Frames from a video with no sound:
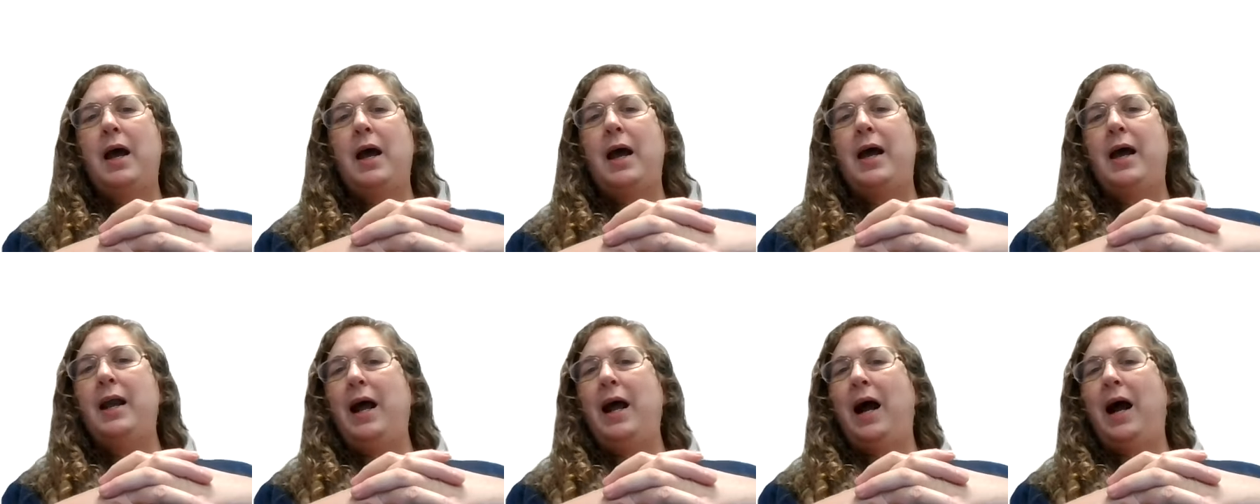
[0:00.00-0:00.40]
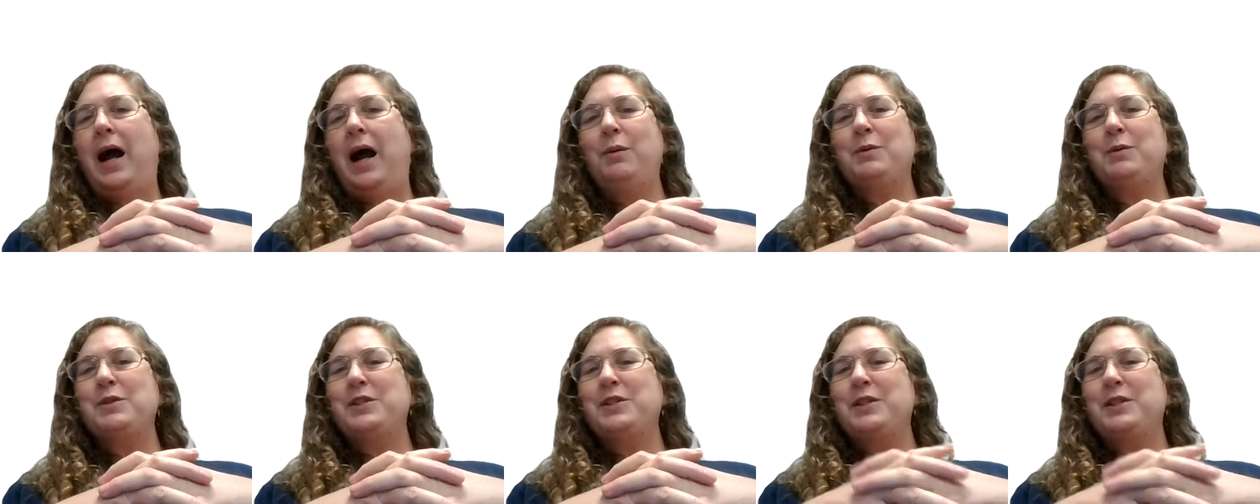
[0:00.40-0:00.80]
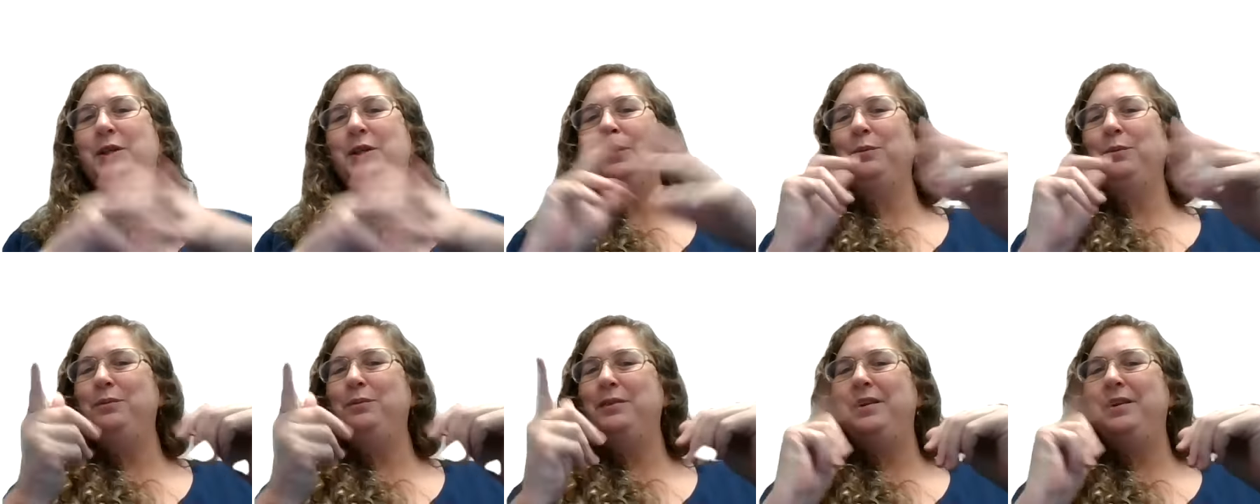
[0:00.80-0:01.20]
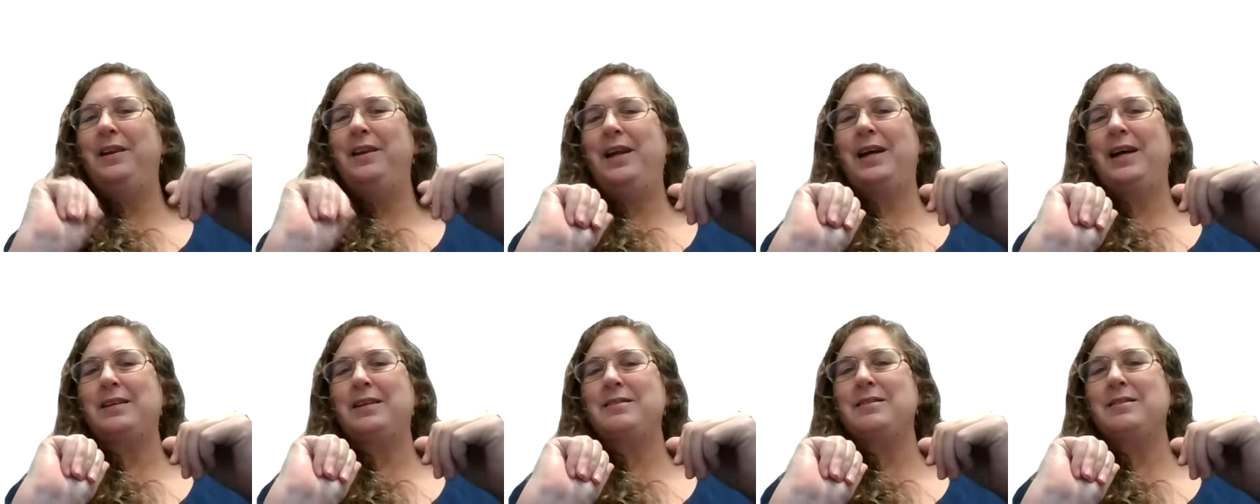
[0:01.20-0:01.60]
and I will see you
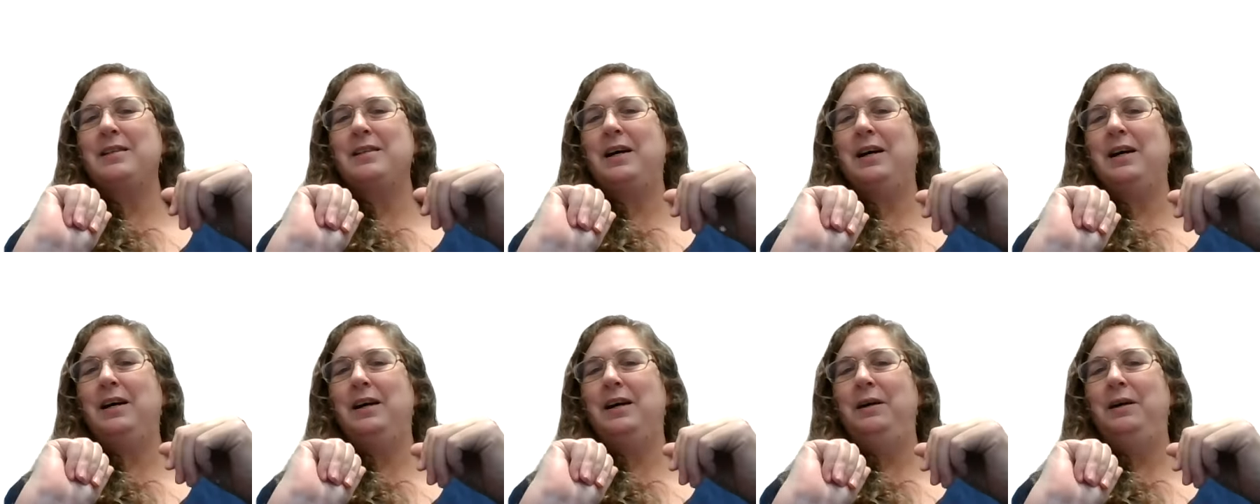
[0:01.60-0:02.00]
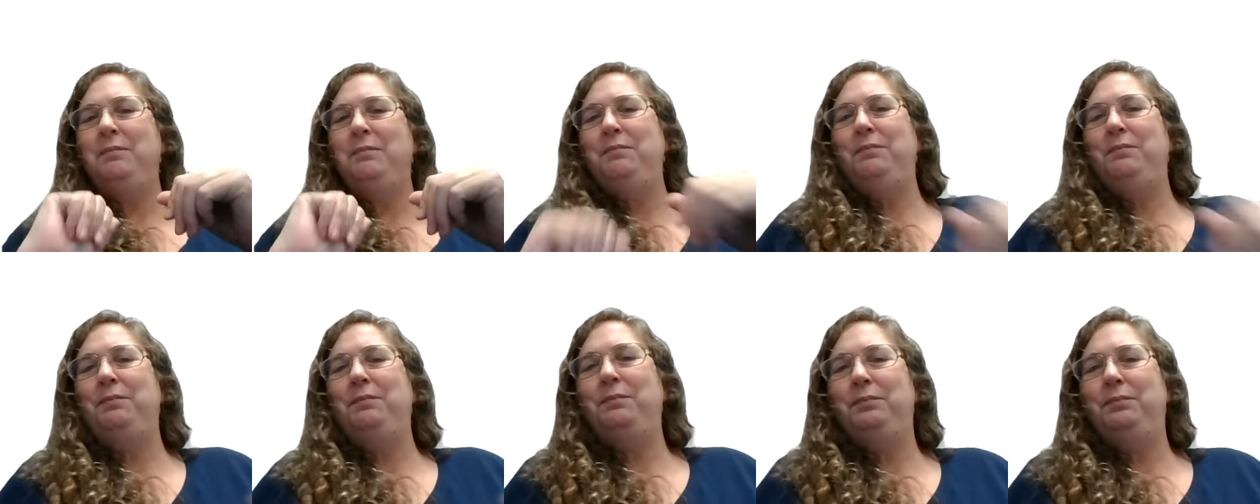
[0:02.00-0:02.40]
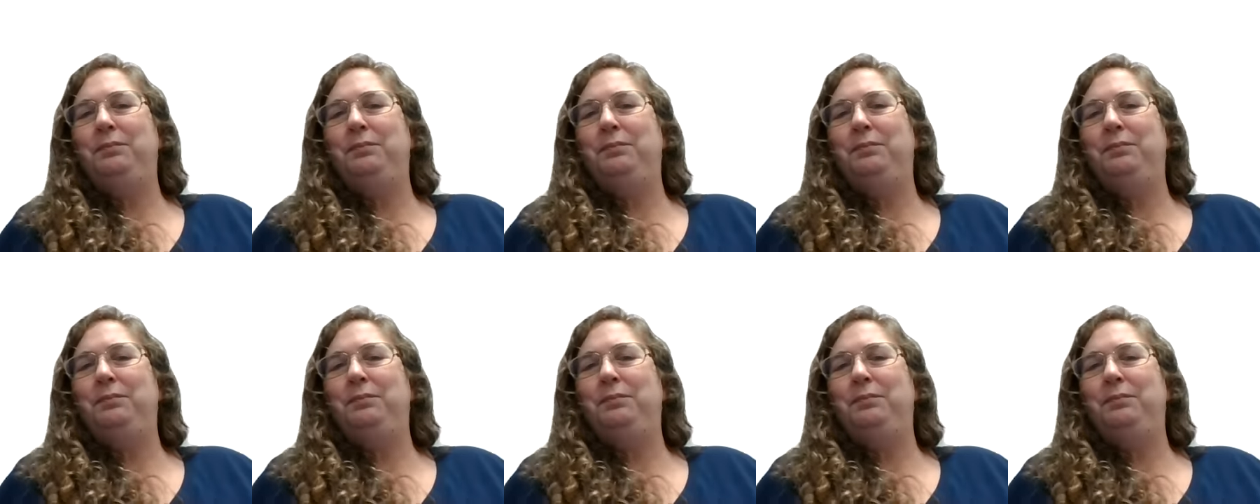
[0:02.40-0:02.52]
next time.